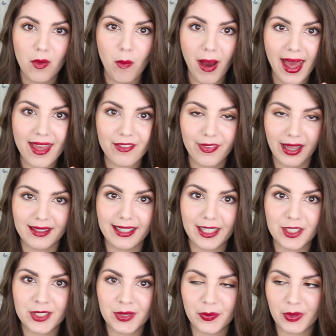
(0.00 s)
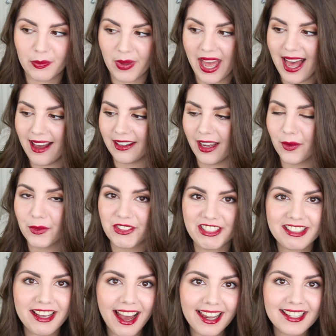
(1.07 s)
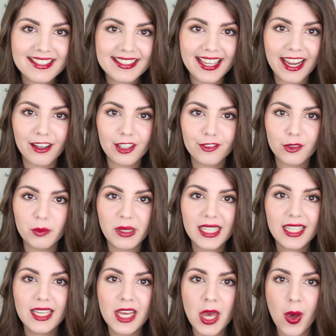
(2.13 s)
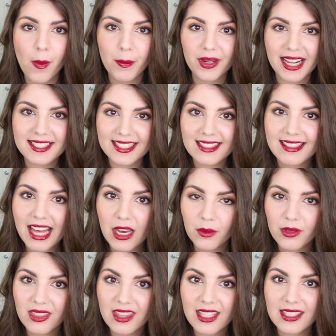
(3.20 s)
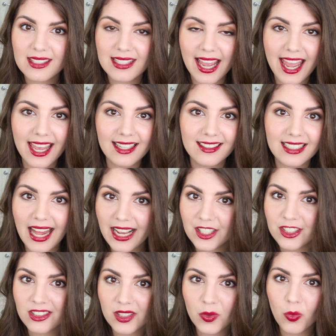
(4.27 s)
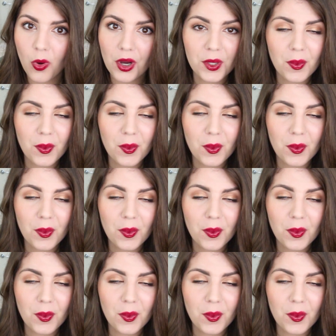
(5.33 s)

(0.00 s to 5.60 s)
my foundation with powder, which is kind of scary for me, but I did that with this and it actually wore